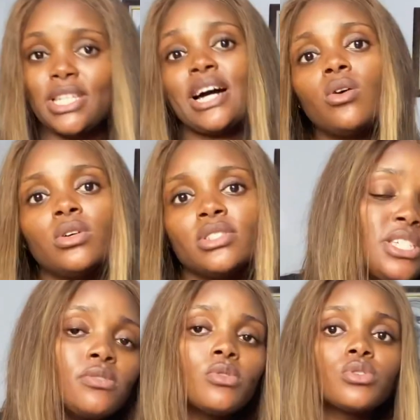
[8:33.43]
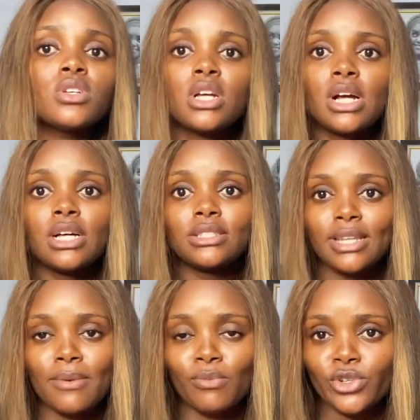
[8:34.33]
and oils give us
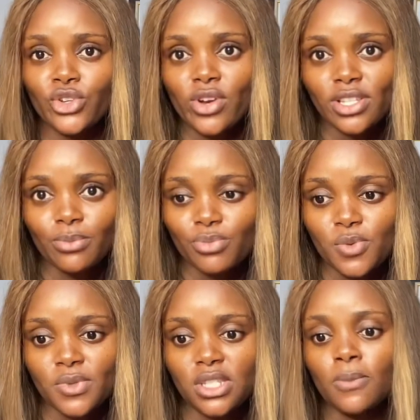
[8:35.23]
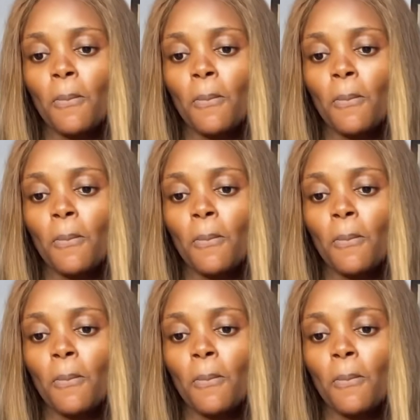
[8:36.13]
that moisturizing property,